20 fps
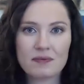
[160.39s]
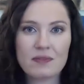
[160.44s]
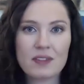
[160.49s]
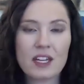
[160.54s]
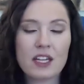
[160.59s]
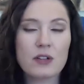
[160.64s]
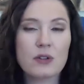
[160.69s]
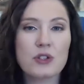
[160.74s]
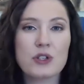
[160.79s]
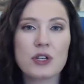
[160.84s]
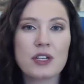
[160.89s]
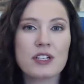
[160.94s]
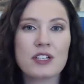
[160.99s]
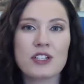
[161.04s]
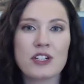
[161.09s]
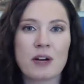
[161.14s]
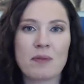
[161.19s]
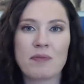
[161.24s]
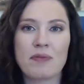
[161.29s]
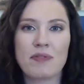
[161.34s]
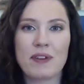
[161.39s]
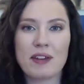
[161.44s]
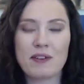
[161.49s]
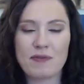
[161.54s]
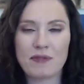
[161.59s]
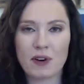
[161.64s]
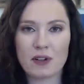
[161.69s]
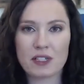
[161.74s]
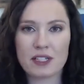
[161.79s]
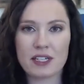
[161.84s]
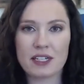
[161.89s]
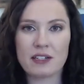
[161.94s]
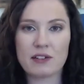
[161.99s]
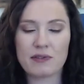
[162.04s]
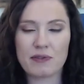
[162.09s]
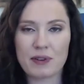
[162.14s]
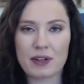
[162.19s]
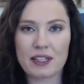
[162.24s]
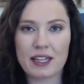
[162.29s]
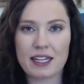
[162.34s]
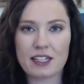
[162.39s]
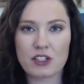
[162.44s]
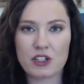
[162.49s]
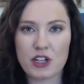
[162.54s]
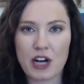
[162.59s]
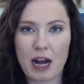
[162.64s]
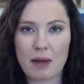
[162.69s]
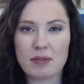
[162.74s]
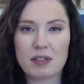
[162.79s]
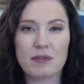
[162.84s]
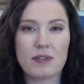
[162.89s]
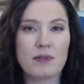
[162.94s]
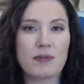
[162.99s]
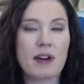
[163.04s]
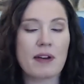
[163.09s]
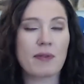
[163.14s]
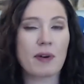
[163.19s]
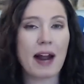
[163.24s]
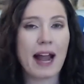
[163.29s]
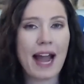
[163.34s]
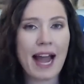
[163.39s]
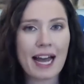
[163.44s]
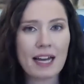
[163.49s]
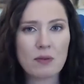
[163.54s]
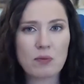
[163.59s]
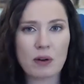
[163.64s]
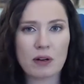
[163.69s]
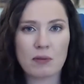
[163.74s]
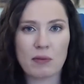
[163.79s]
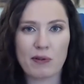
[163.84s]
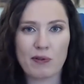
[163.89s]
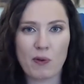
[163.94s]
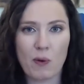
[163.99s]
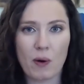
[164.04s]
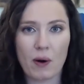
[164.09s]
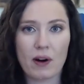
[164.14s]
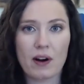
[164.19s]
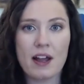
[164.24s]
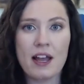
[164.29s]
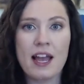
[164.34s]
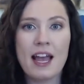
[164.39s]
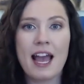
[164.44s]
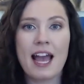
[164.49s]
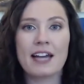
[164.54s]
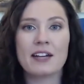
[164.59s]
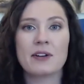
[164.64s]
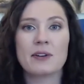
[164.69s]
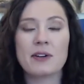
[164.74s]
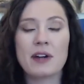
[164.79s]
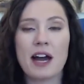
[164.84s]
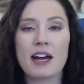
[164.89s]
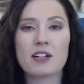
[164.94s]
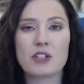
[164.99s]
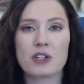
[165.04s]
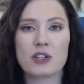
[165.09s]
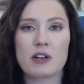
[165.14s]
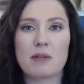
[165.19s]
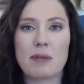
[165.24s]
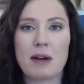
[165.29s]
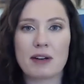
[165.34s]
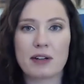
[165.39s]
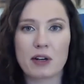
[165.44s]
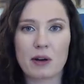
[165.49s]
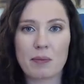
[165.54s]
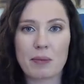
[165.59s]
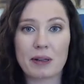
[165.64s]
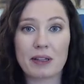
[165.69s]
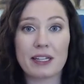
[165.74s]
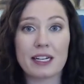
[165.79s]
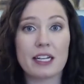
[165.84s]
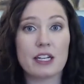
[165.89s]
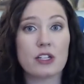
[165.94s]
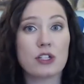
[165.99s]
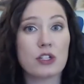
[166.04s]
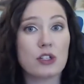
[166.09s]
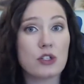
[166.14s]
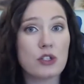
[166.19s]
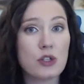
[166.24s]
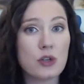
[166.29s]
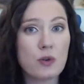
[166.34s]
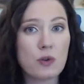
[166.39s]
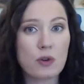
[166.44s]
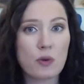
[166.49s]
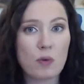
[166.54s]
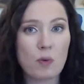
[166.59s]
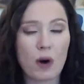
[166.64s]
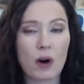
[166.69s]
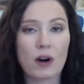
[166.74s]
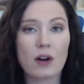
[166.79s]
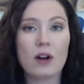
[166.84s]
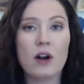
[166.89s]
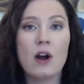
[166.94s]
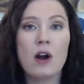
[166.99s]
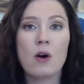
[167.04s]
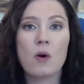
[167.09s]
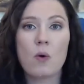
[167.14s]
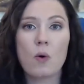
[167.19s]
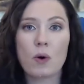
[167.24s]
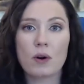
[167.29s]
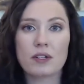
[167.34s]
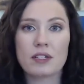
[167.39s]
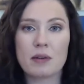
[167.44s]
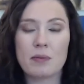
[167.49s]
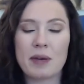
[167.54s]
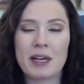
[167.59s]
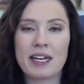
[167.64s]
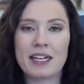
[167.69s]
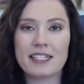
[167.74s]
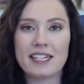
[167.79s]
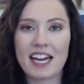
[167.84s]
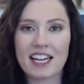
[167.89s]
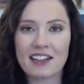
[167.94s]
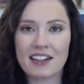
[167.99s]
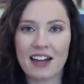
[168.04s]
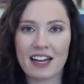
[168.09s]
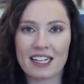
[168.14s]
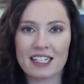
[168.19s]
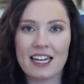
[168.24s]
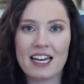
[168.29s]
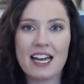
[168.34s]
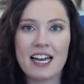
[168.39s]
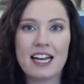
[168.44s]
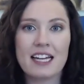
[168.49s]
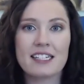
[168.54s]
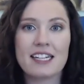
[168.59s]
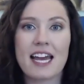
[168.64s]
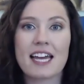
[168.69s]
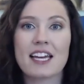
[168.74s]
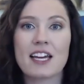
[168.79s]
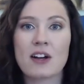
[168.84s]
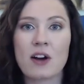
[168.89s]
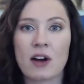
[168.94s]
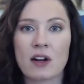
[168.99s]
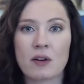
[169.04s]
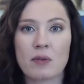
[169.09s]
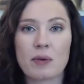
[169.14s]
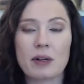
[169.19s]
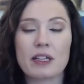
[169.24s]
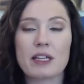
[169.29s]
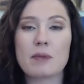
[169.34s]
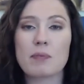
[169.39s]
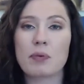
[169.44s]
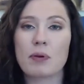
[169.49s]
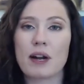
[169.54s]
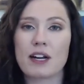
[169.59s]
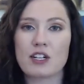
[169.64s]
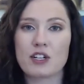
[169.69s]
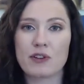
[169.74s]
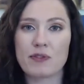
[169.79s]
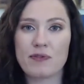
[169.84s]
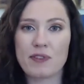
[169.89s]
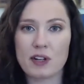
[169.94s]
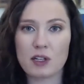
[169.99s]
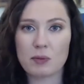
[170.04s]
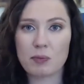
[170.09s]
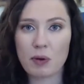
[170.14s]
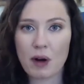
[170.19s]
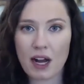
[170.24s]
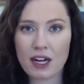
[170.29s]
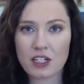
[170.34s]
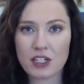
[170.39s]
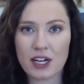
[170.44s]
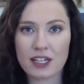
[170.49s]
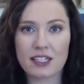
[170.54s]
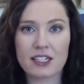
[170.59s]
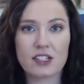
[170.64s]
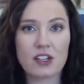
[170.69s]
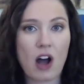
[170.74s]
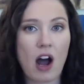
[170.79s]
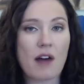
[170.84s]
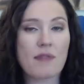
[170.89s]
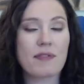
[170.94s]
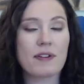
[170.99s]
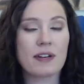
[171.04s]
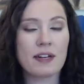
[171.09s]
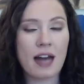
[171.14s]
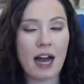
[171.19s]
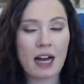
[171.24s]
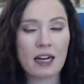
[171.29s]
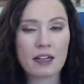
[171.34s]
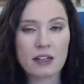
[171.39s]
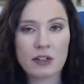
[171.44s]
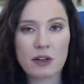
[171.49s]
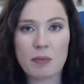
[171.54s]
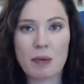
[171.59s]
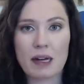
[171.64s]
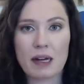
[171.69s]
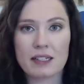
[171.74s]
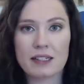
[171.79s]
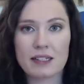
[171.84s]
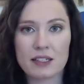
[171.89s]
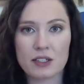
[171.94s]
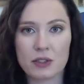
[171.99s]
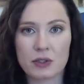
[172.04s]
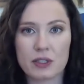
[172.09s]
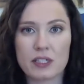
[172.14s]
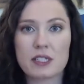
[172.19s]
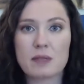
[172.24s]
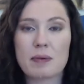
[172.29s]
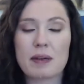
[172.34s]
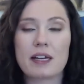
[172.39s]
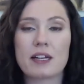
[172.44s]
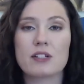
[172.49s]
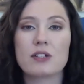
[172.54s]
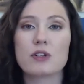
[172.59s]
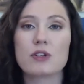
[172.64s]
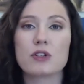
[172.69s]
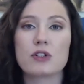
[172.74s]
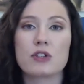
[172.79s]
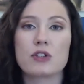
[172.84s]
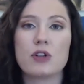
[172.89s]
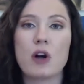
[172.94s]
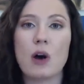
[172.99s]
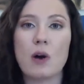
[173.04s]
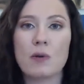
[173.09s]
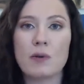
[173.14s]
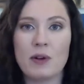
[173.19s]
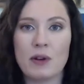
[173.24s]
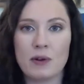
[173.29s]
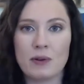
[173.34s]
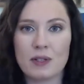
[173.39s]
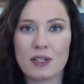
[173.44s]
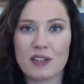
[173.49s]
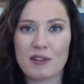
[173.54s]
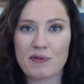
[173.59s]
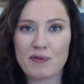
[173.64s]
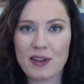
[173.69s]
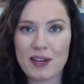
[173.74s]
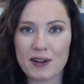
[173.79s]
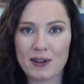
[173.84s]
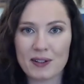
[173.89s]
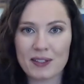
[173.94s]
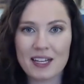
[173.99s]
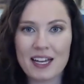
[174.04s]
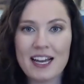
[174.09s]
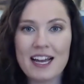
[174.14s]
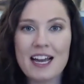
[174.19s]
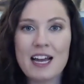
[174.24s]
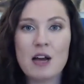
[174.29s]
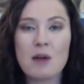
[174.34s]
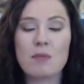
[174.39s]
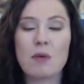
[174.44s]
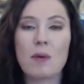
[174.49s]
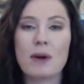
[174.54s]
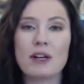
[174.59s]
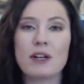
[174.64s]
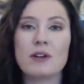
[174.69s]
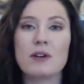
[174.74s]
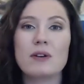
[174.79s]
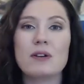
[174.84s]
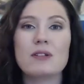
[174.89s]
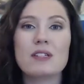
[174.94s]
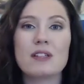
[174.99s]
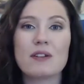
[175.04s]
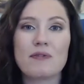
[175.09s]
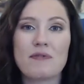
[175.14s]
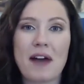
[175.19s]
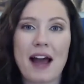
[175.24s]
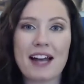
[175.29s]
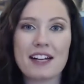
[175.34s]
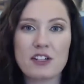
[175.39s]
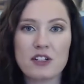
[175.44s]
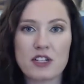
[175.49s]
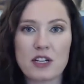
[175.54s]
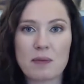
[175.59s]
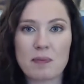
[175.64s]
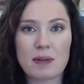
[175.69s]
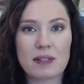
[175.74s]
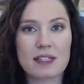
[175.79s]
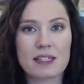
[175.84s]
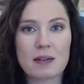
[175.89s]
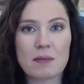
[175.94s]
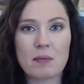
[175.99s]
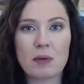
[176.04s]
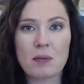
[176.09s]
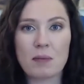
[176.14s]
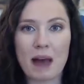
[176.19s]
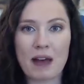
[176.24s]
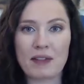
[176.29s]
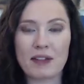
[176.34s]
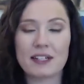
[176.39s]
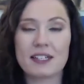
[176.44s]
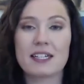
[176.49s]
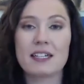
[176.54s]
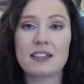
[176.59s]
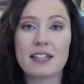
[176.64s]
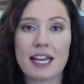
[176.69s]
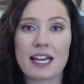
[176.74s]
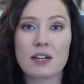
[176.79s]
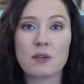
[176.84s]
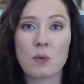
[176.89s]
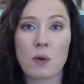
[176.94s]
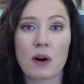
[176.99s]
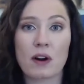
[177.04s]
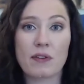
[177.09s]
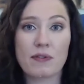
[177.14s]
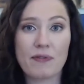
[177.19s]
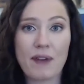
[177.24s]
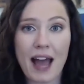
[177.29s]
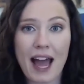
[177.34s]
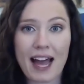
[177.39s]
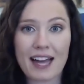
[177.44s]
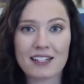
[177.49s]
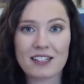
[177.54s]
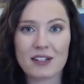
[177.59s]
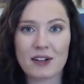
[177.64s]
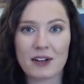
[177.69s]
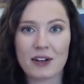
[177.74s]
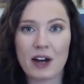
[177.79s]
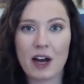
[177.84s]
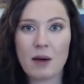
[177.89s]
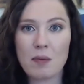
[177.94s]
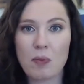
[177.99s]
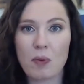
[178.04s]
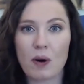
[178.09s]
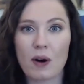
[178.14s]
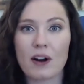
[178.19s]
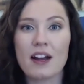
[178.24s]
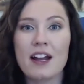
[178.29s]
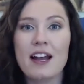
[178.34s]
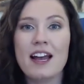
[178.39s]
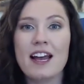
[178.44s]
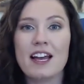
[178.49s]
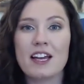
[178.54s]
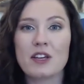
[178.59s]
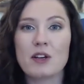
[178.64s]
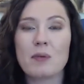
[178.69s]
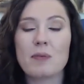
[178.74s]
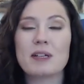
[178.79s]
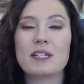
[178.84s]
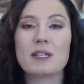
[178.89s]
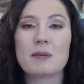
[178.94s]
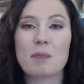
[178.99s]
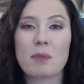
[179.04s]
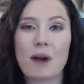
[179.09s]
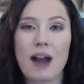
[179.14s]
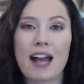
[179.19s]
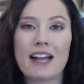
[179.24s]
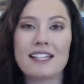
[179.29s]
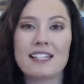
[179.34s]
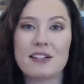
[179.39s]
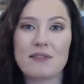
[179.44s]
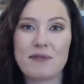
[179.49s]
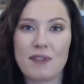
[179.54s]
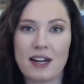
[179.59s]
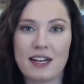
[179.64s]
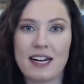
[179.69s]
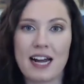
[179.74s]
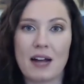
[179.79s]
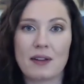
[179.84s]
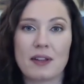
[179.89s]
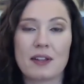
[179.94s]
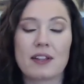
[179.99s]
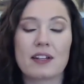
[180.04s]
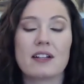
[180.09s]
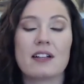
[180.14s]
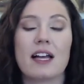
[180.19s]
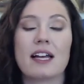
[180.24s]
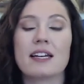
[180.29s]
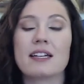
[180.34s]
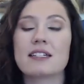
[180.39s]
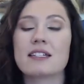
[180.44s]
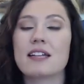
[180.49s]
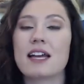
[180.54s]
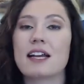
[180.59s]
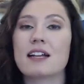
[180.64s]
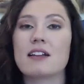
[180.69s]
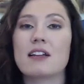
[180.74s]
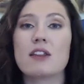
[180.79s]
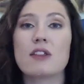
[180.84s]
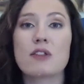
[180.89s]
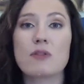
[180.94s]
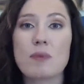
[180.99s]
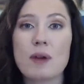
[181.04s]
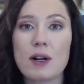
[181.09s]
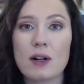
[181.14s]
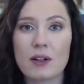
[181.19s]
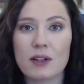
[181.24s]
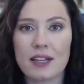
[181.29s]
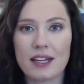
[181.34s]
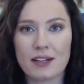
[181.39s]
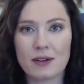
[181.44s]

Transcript: You shouldn't jump feet first into freelance jobs if you've never had one before and you're not sure about your ability to do the work or to meet a deadline. Taking on a really pressure-filled project is often not in your best interest because you're so new to the field. But when you use the fast, cheap, and simple method to land work fast on Upwork, you'll be surprised to find out that the client is likely thrilled that